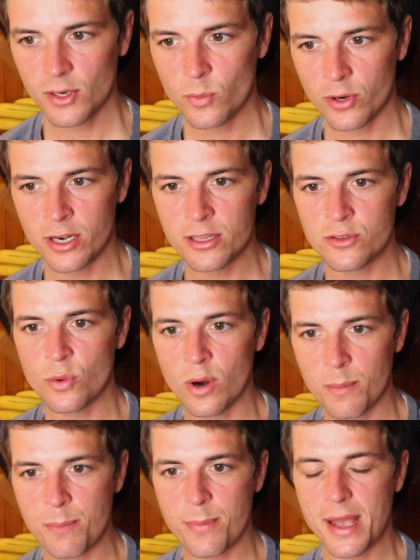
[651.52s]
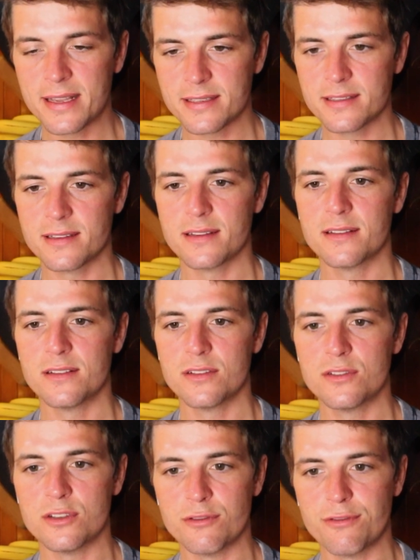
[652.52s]
we're going to do our best
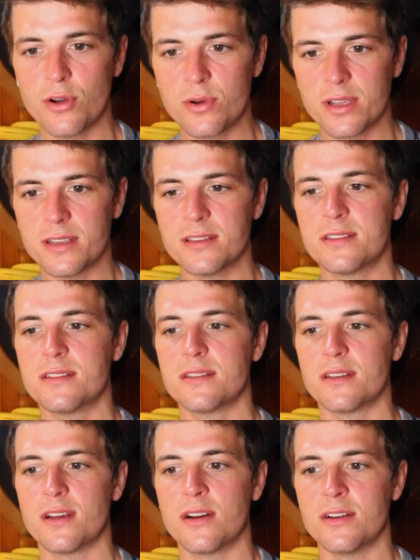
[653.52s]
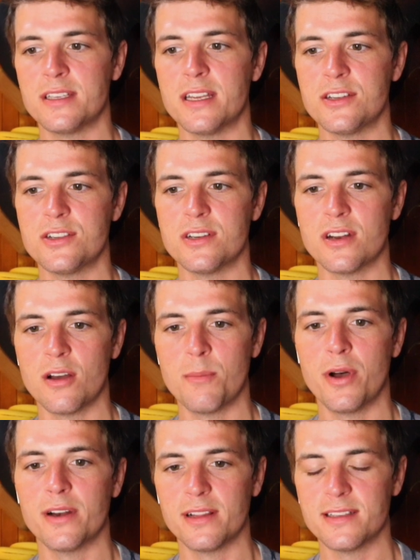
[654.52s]
to focus our attention on
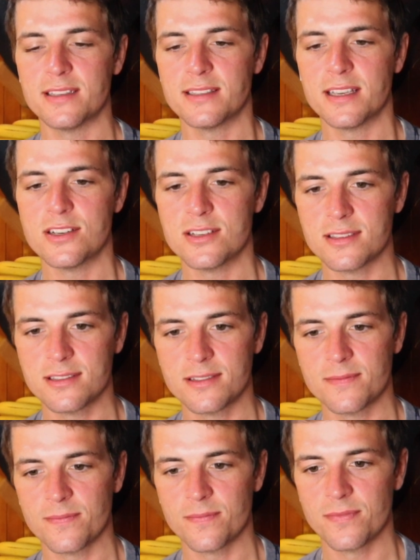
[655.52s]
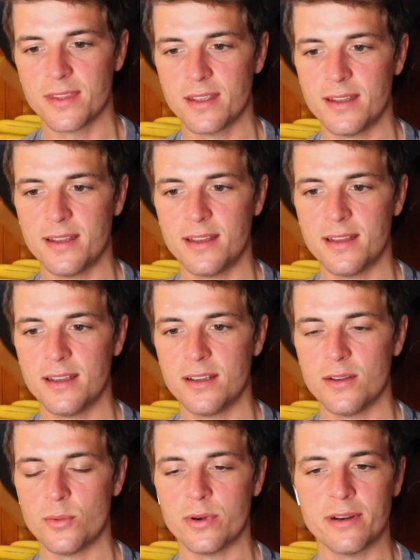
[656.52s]
bodily sensations.
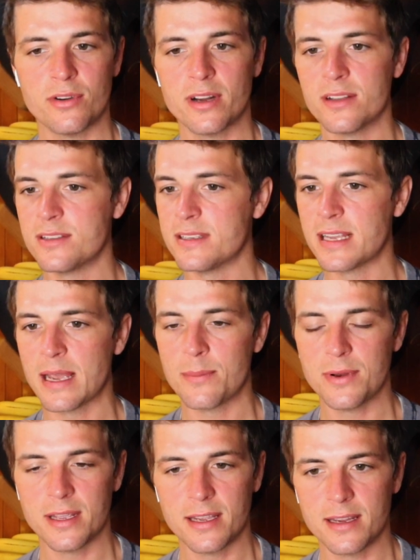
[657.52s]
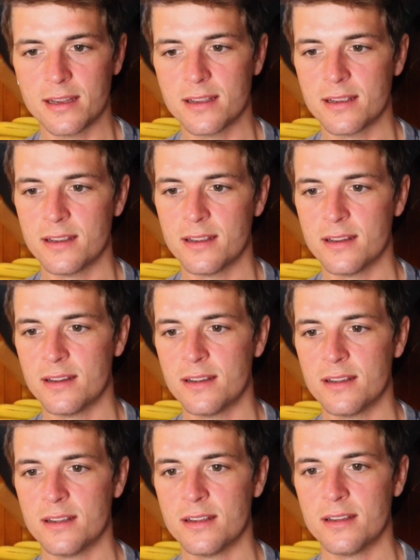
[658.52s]
Whatever else is happening
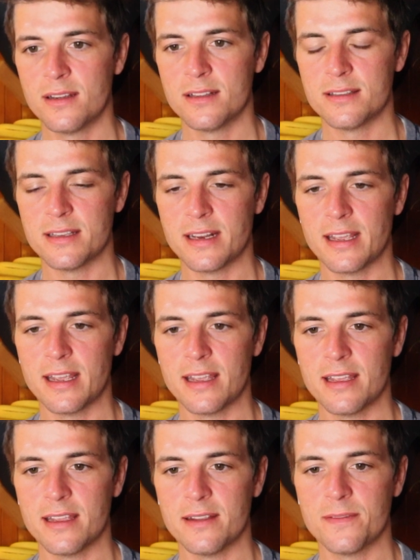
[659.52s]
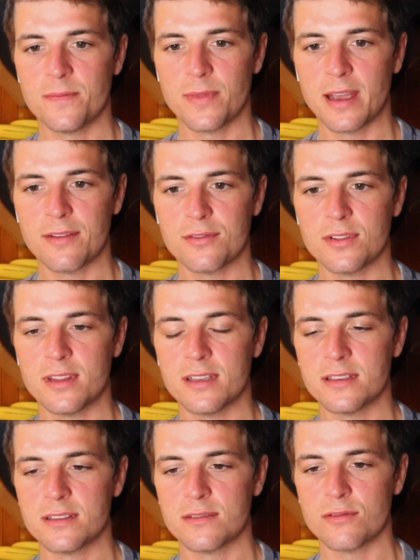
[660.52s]
today, after
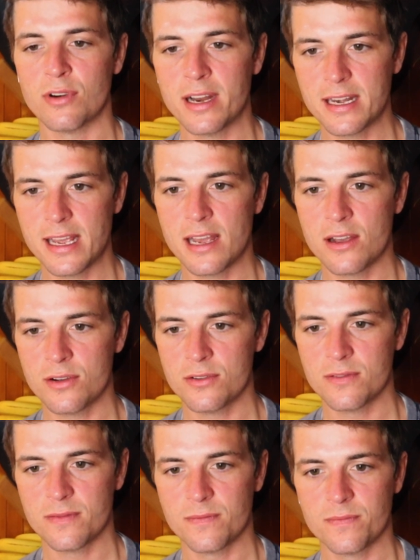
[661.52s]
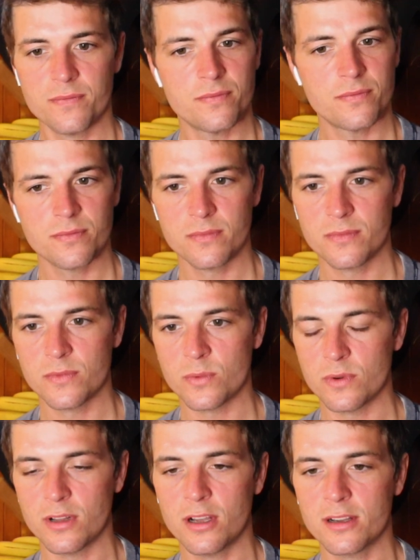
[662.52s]
this, right now,
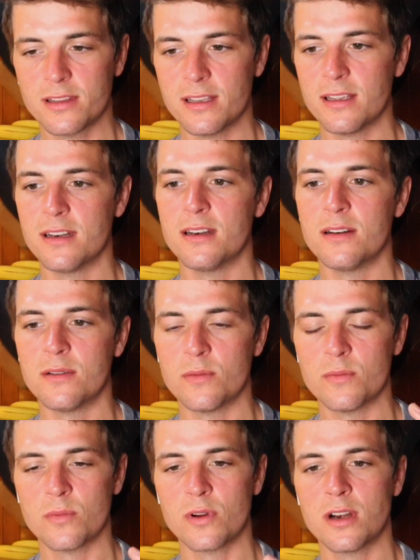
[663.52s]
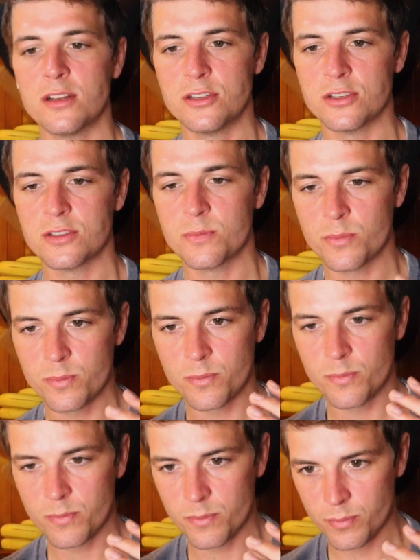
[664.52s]
we're locked in. We're just
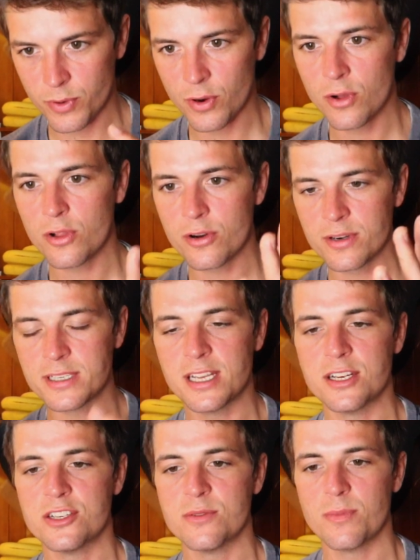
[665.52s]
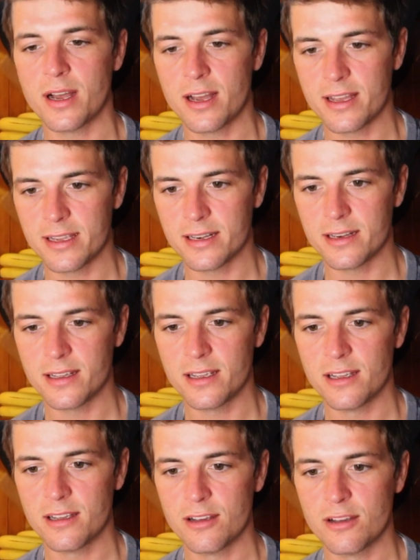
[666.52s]
put all our intention behind
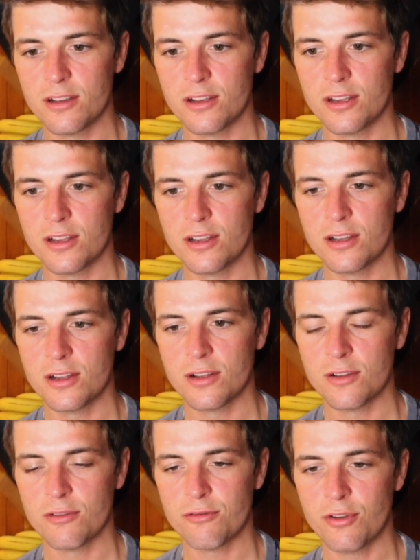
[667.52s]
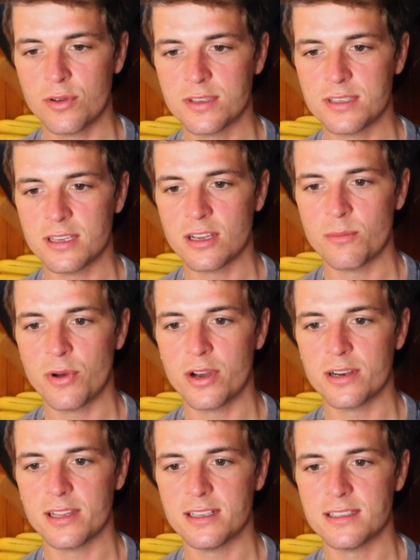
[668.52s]
focusing on
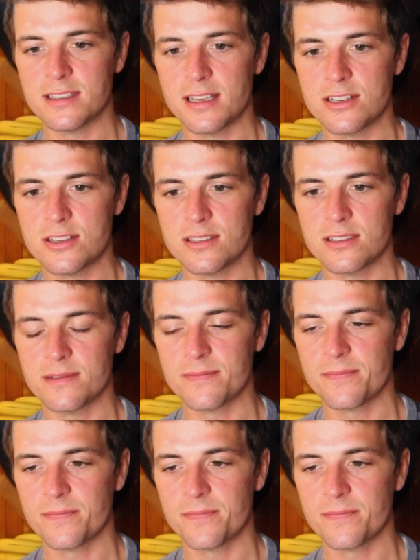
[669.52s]
bodily sensations.